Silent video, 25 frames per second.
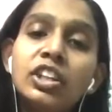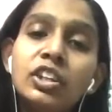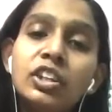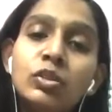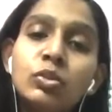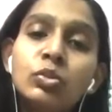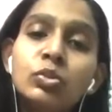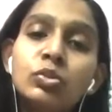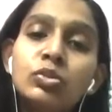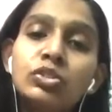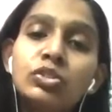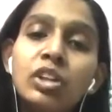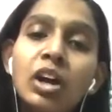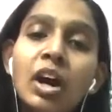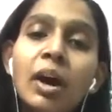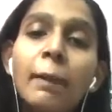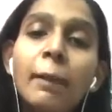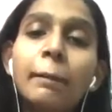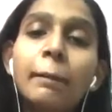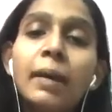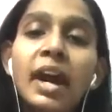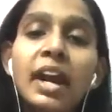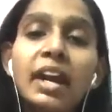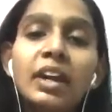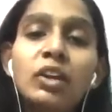used, a
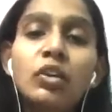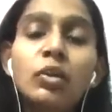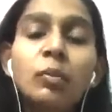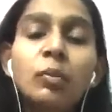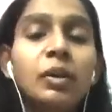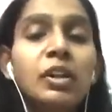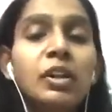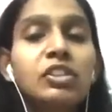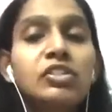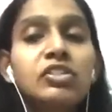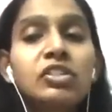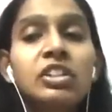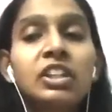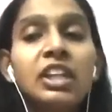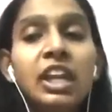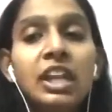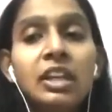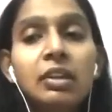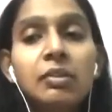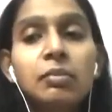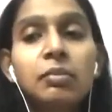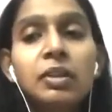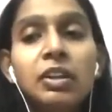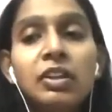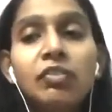microemulsion
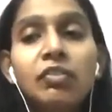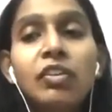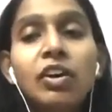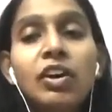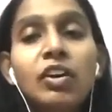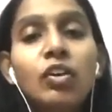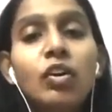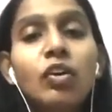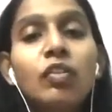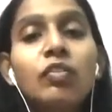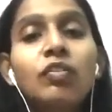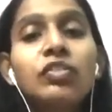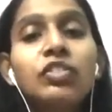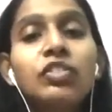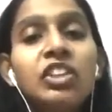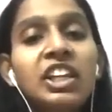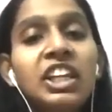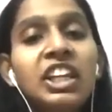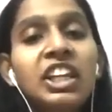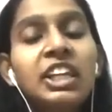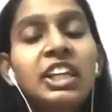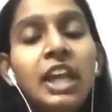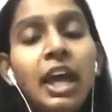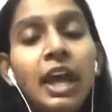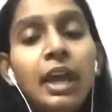can be one of
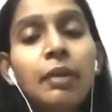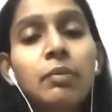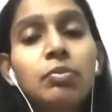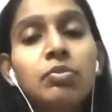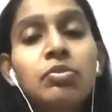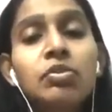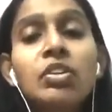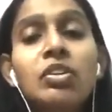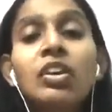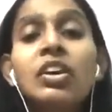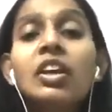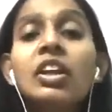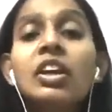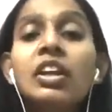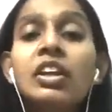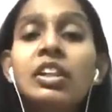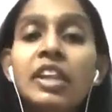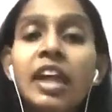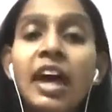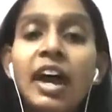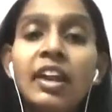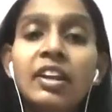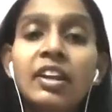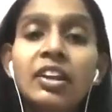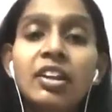three types,
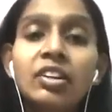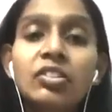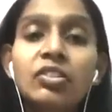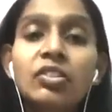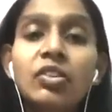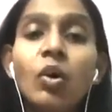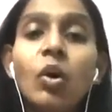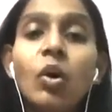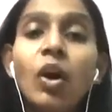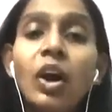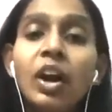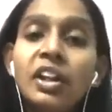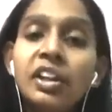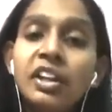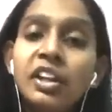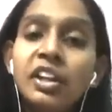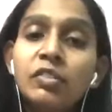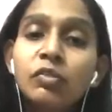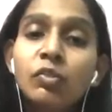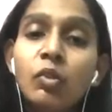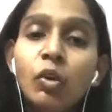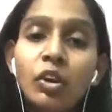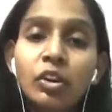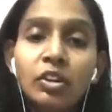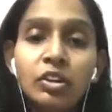that is oil in
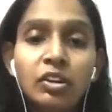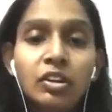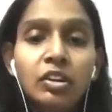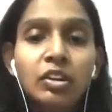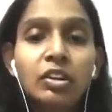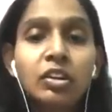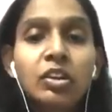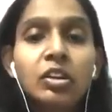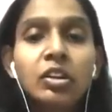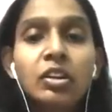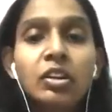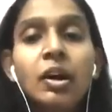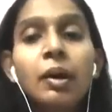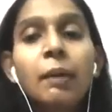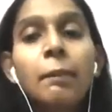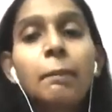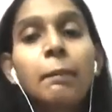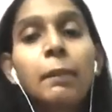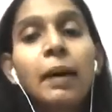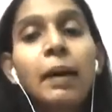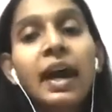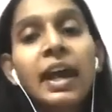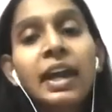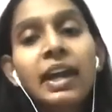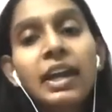water,
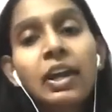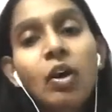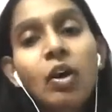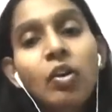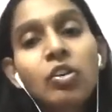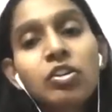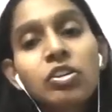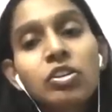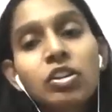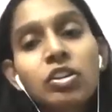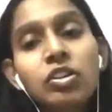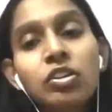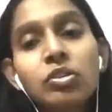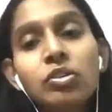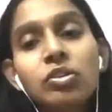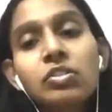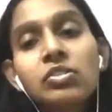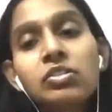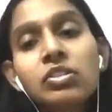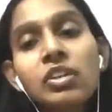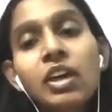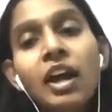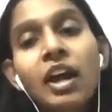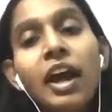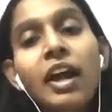biocontinuous,
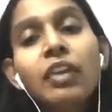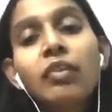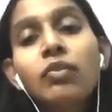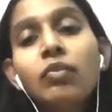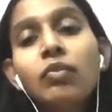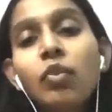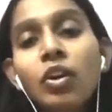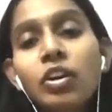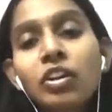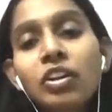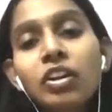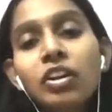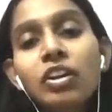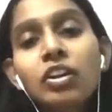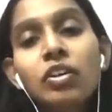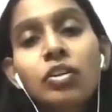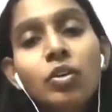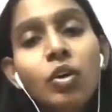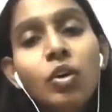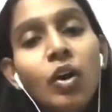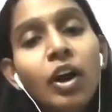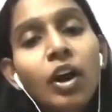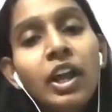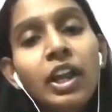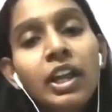and water in
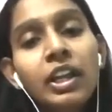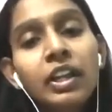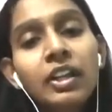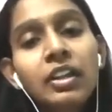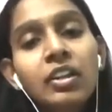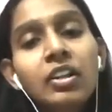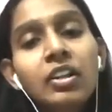oil.